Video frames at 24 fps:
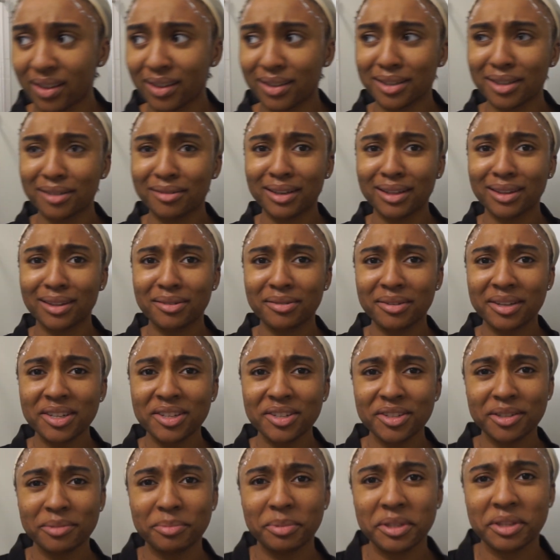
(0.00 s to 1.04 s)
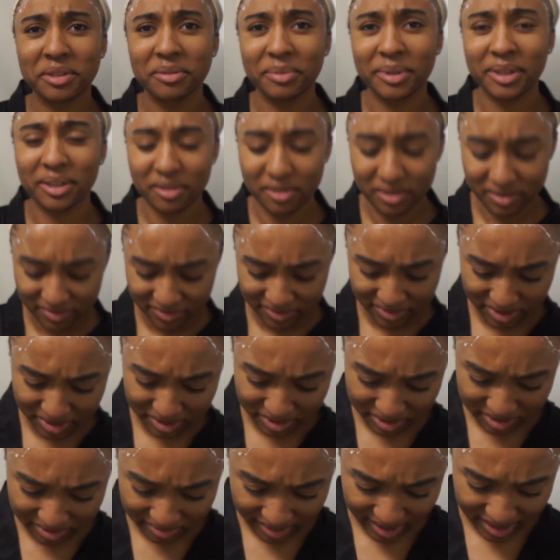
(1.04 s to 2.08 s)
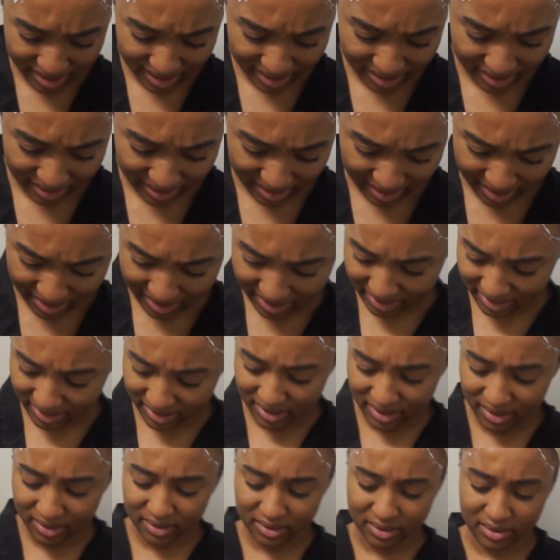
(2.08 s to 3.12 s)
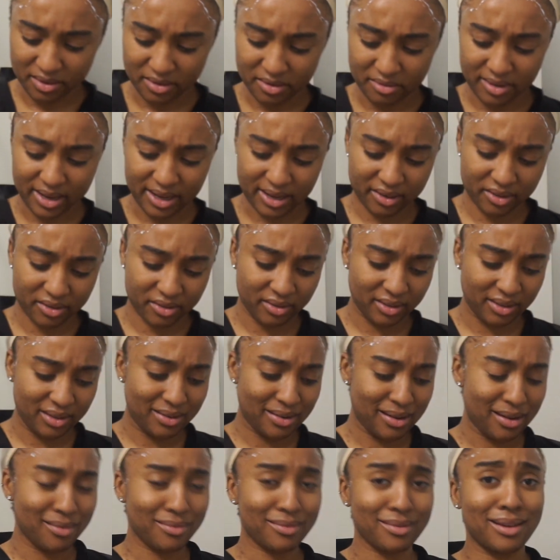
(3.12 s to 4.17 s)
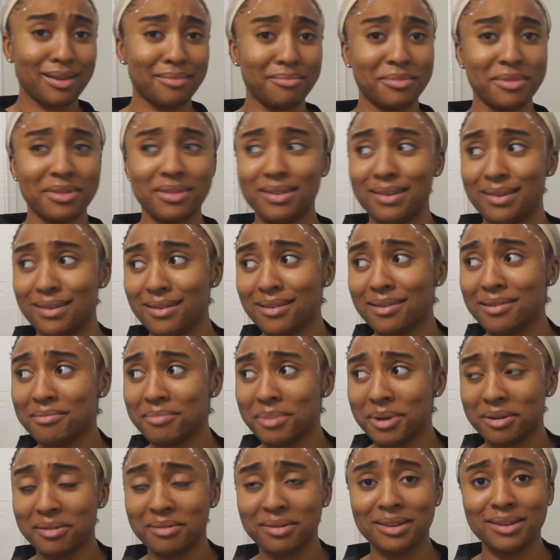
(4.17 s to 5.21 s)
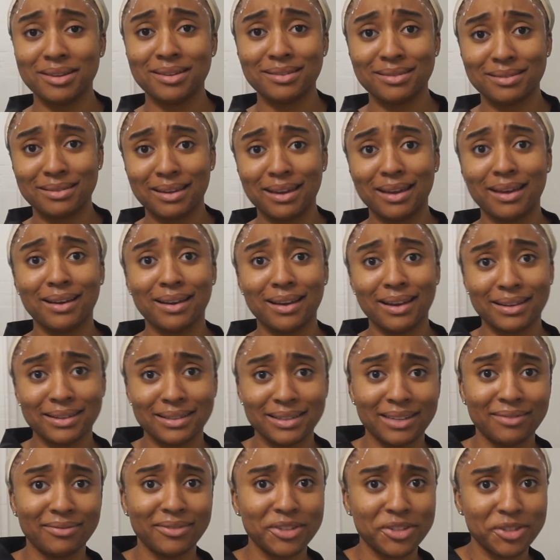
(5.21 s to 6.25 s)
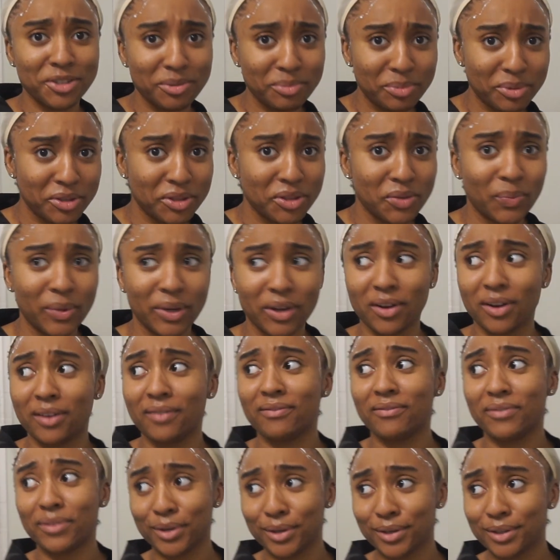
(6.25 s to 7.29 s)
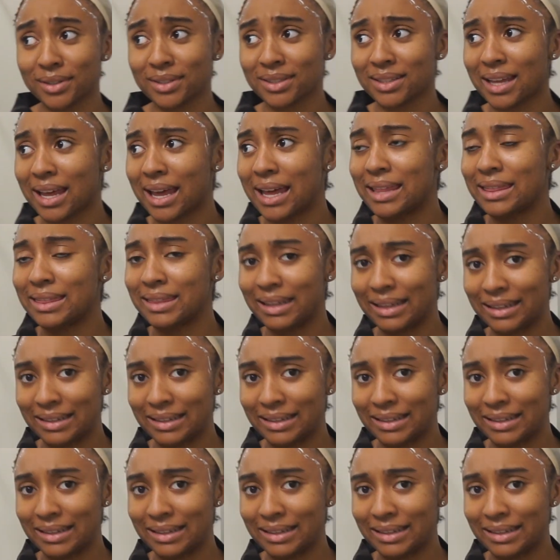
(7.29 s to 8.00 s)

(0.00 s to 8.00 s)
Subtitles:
know, I low-key should have put the wig on first, right? Yeah, I think so, actually. Now that I'm thinking about it, yeah, I definitely should have put the wig on first and then